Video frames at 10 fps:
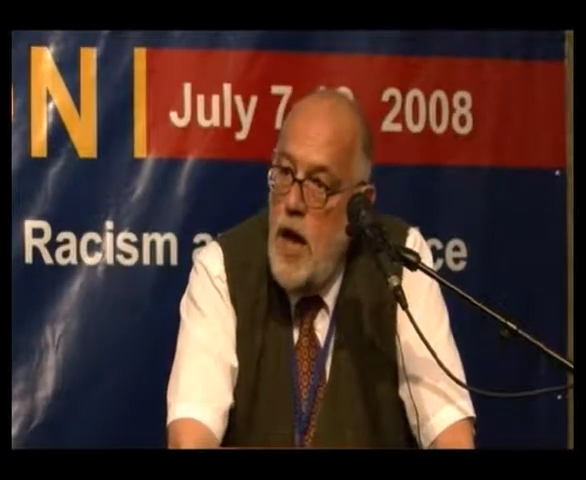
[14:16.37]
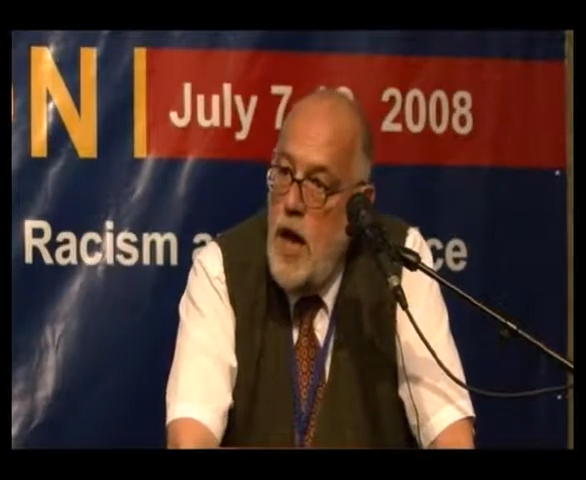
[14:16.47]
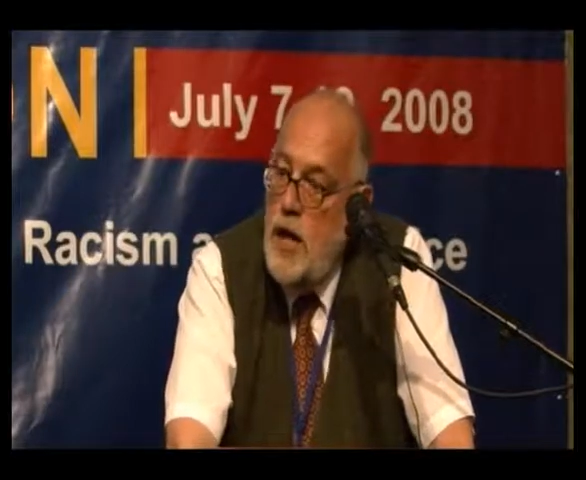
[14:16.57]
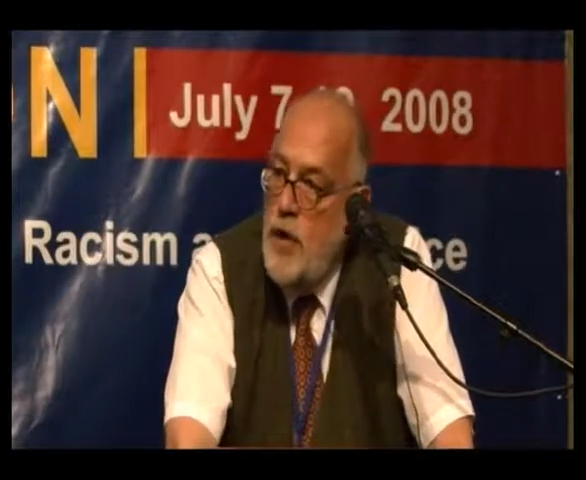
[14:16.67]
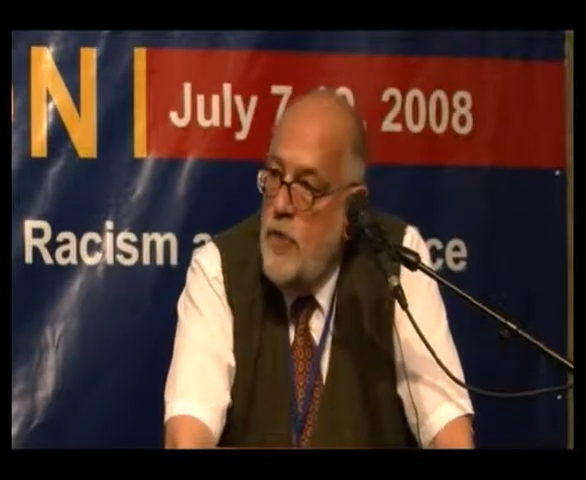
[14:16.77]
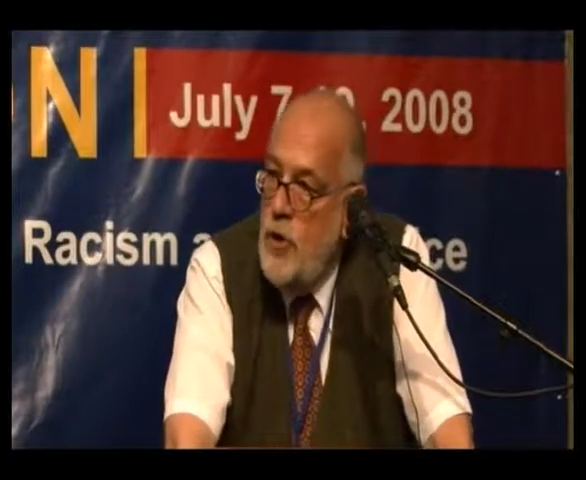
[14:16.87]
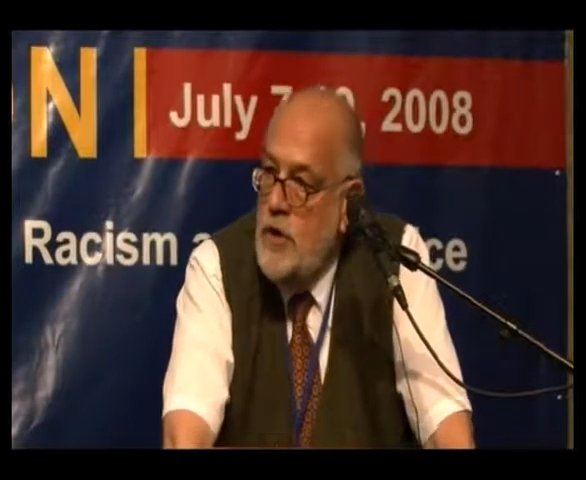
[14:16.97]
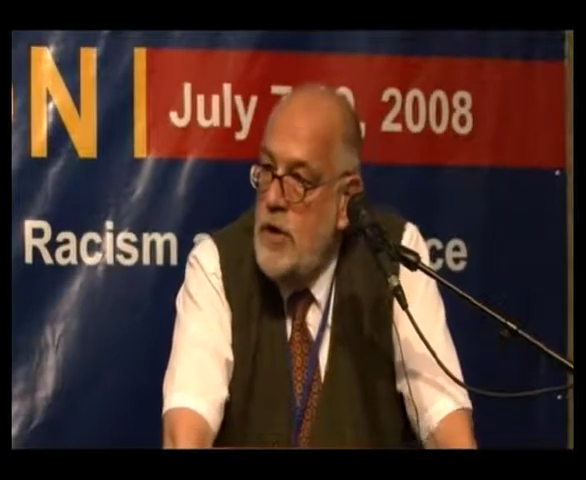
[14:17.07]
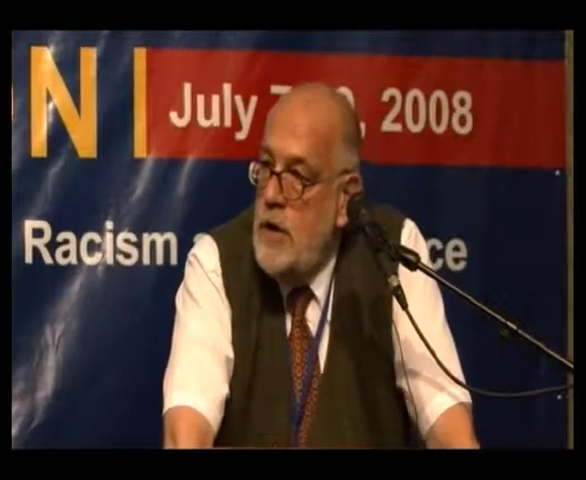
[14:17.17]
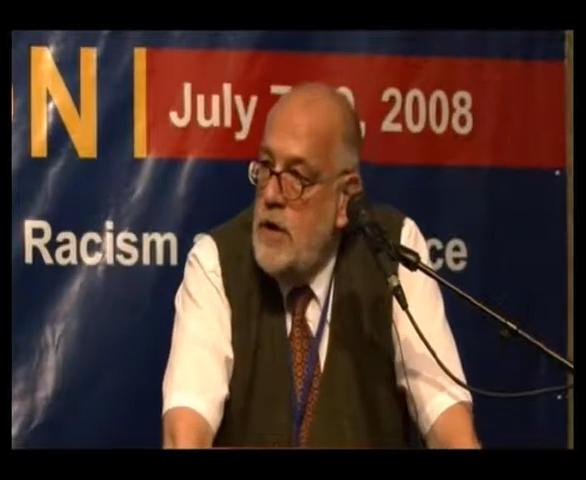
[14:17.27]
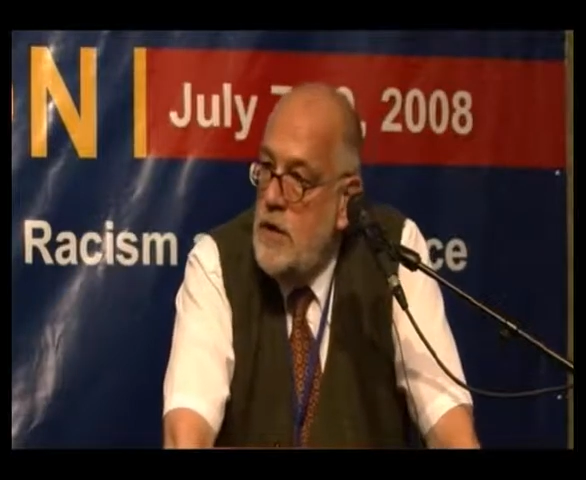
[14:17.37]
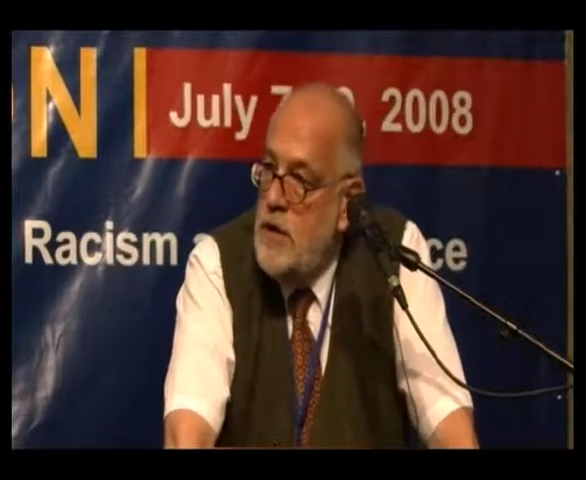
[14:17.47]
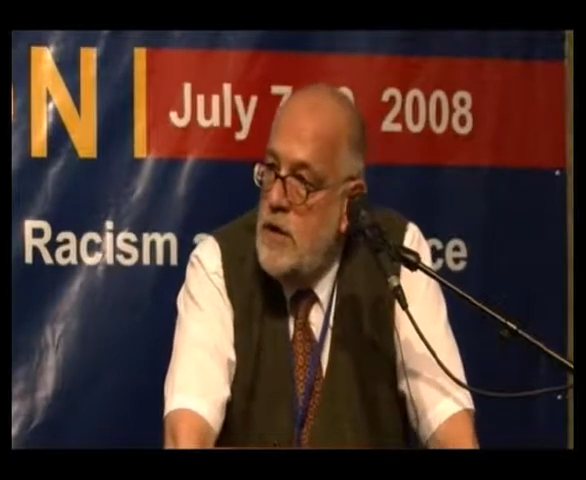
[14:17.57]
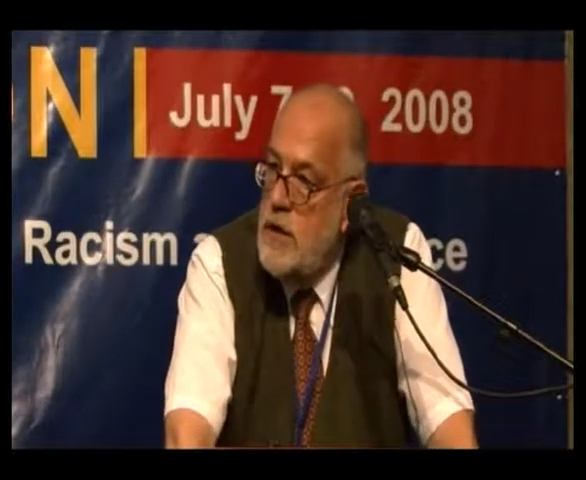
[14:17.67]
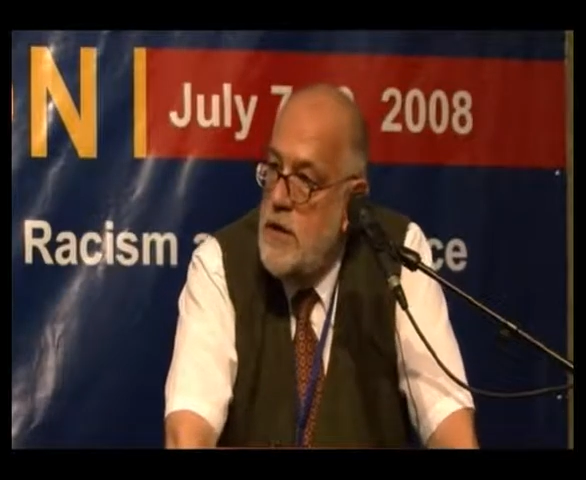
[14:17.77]
And I wonder
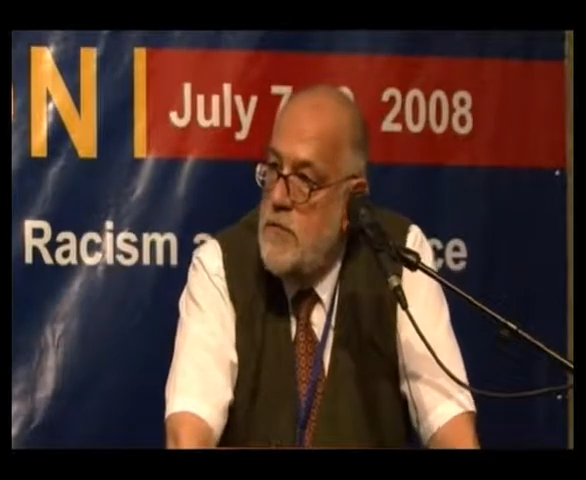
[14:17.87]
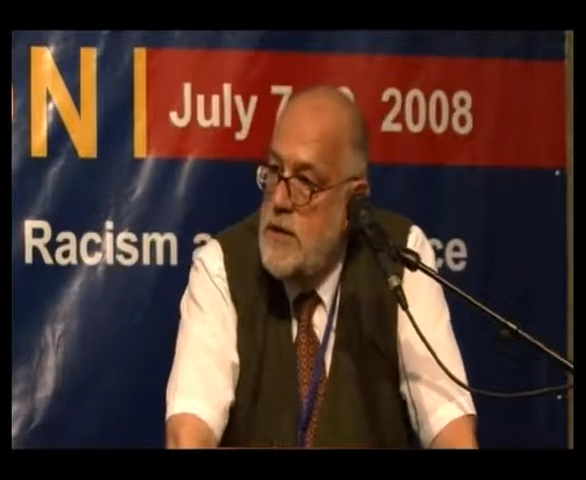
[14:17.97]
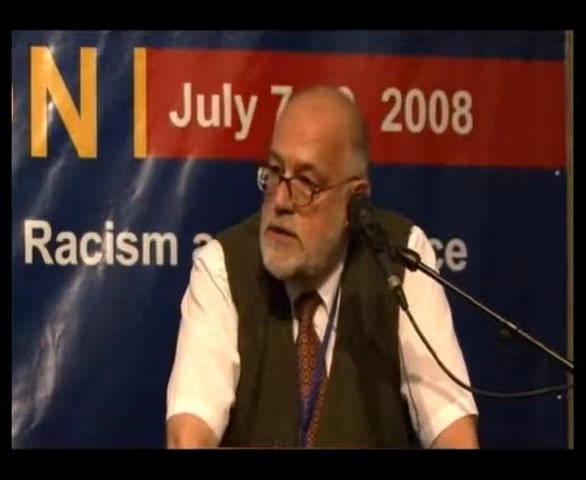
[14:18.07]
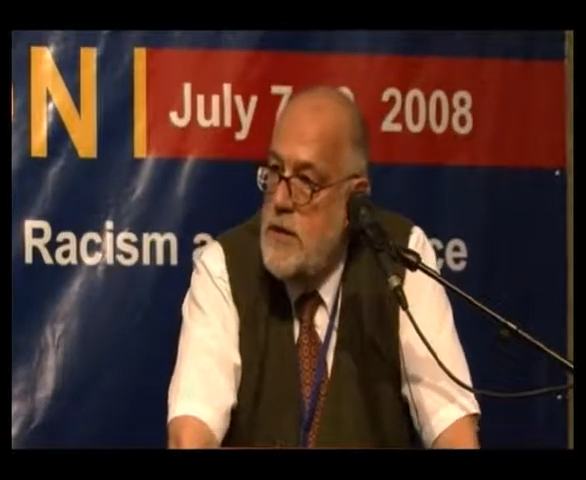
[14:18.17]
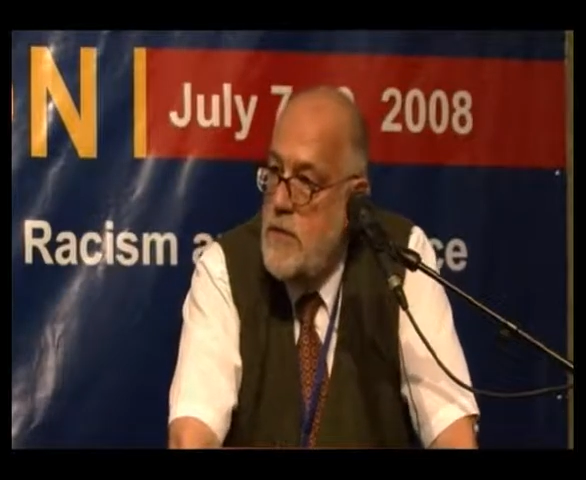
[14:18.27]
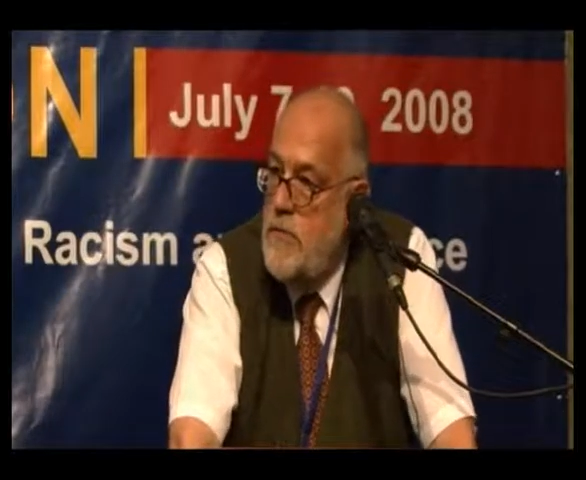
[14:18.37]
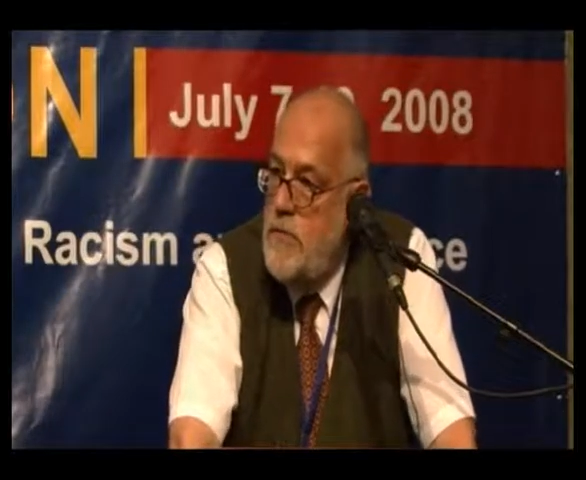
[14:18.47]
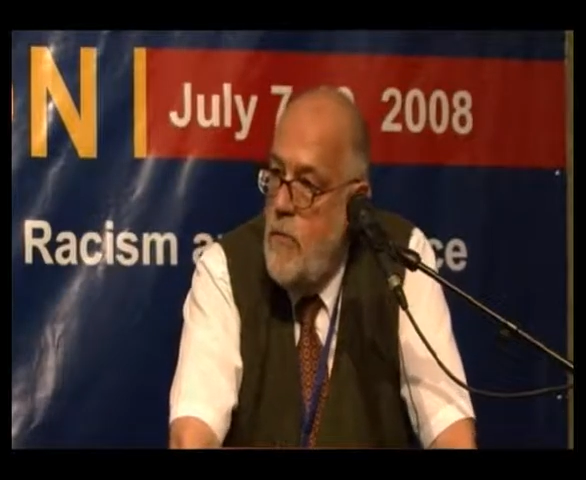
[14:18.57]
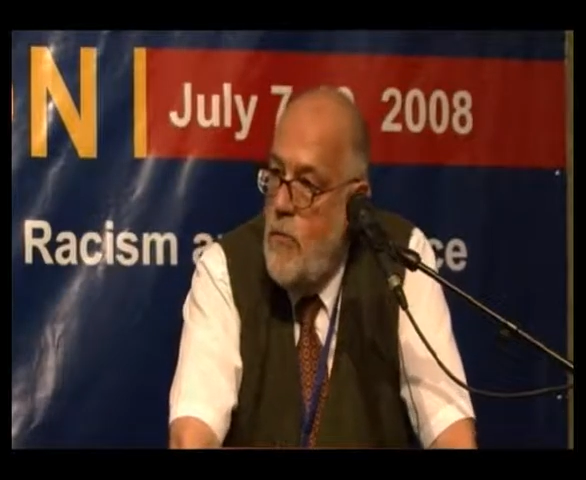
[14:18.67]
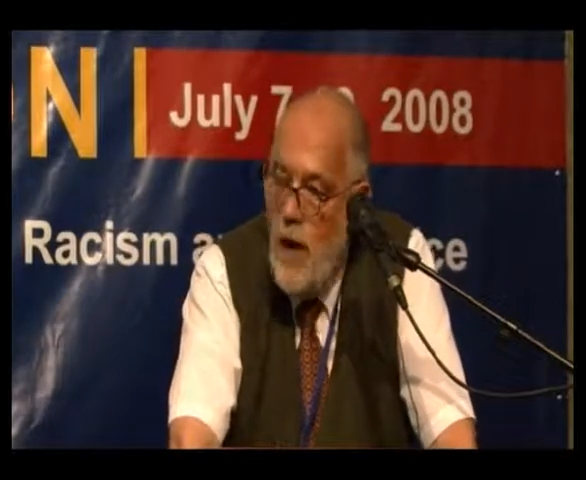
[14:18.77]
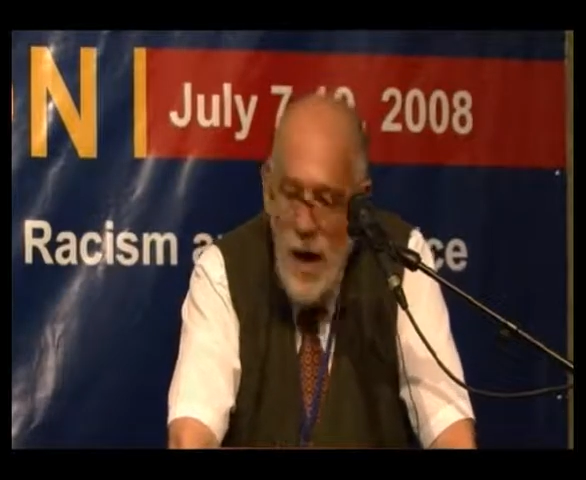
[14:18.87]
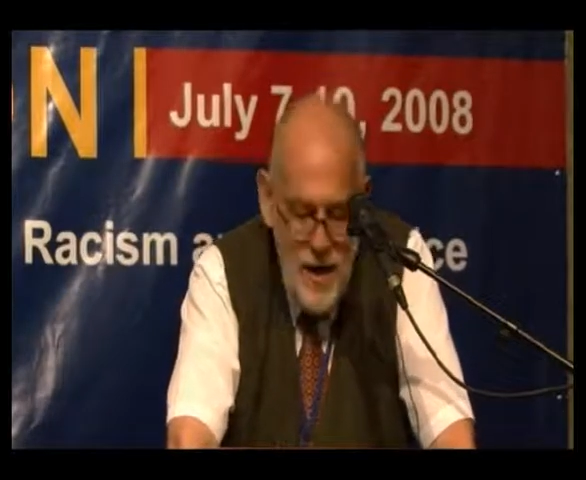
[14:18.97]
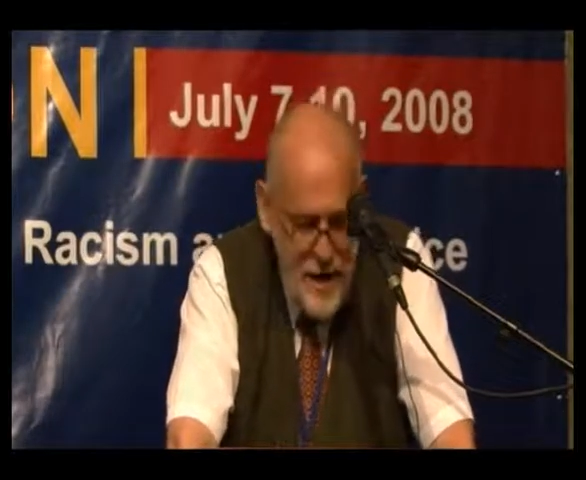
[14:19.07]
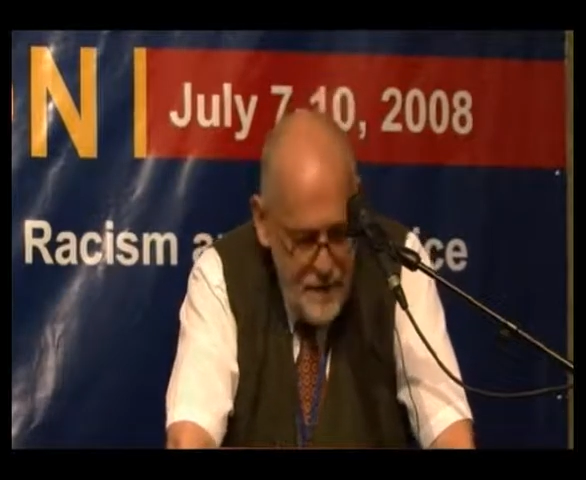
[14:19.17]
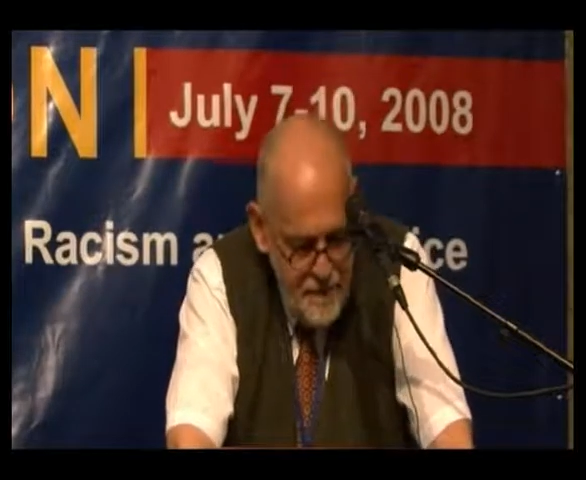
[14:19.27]
a little bit
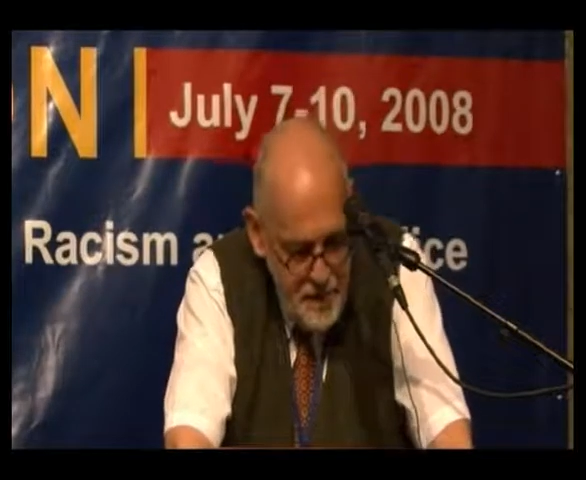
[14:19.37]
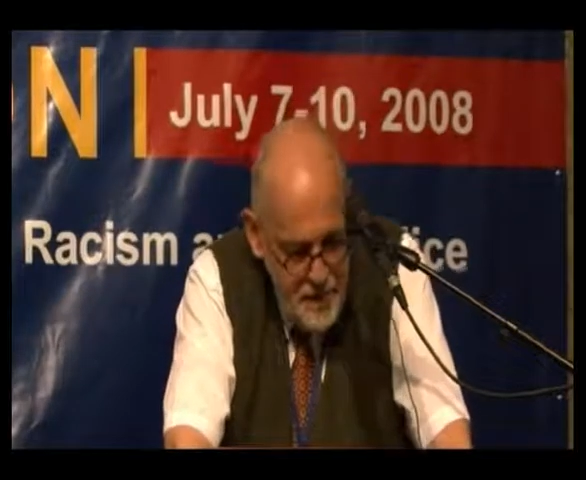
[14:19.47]
why